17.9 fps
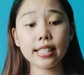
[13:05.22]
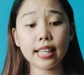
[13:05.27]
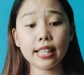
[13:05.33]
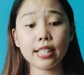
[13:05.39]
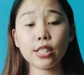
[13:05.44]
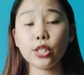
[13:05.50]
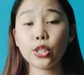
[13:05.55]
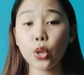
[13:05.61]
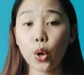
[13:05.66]

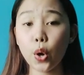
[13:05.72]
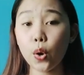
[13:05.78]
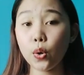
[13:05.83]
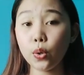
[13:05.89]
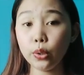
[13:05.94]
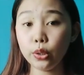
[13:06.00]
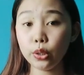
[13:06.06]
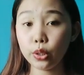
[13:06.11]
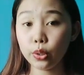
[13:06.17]

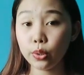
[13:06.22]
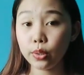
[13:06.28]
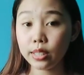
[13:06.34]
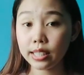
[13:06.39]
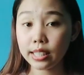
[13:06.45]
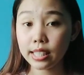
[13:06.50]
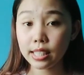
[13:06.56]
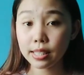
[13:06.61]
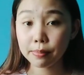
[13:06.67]
device
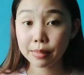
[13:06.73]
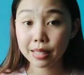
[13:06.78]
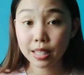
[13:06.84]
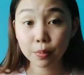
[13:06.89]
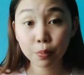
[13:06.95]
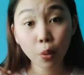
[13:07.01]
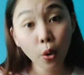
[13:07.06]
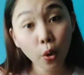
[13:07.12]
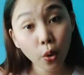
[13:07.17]
using
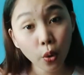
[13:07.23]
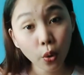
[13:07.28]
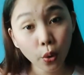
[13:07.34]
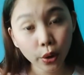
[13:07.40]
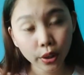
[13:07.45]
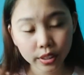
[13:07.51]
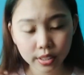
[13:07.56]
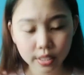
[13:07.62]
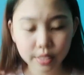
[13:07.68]
an
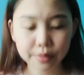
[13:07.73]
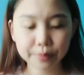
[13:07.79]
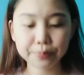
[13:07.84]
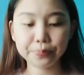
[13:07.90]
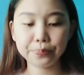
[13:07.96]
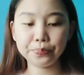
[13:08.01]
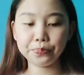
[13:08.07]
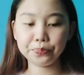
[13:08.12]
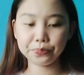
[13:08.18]

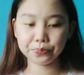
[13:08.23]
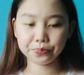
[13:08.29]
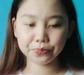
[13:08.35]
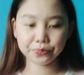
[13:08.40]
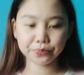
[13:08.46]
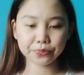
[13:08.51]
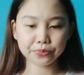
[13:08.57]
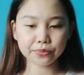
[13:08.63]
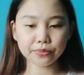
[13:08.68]
HDMI
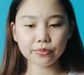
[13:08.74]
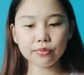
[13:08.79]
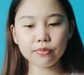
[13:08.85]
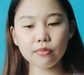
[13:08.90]
cable.